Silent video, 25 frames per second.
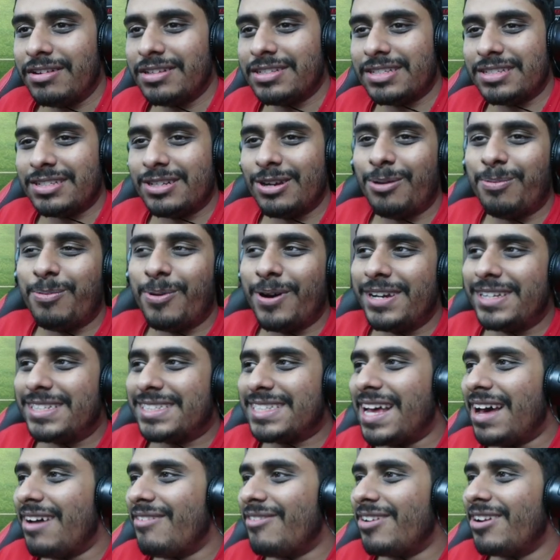This is your boy
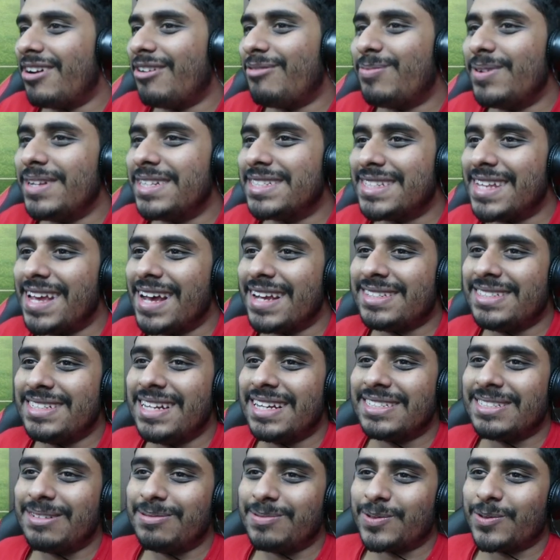Davidoff. Please like,
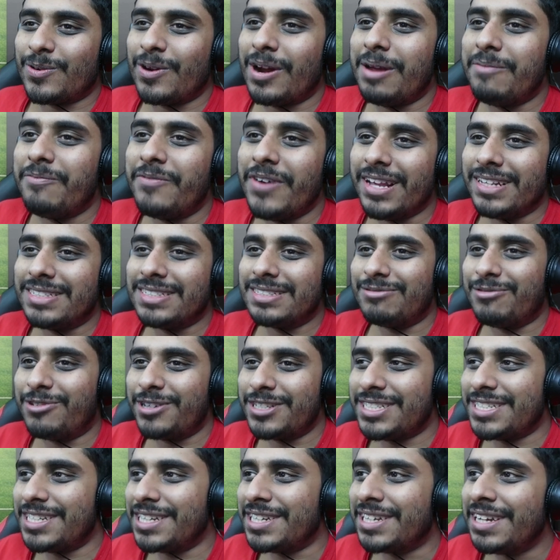share, subscribe. Thanks for
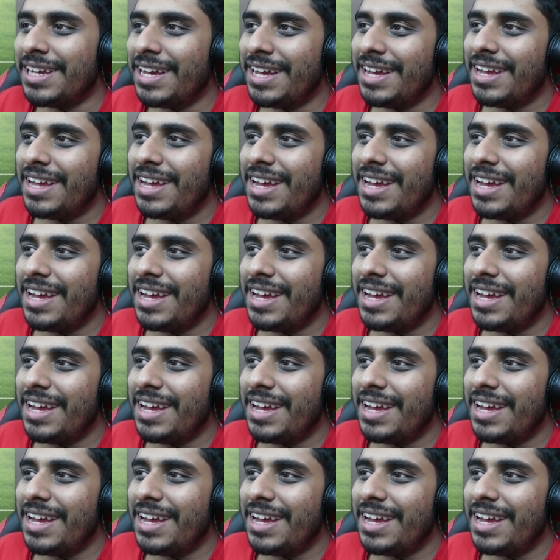watching.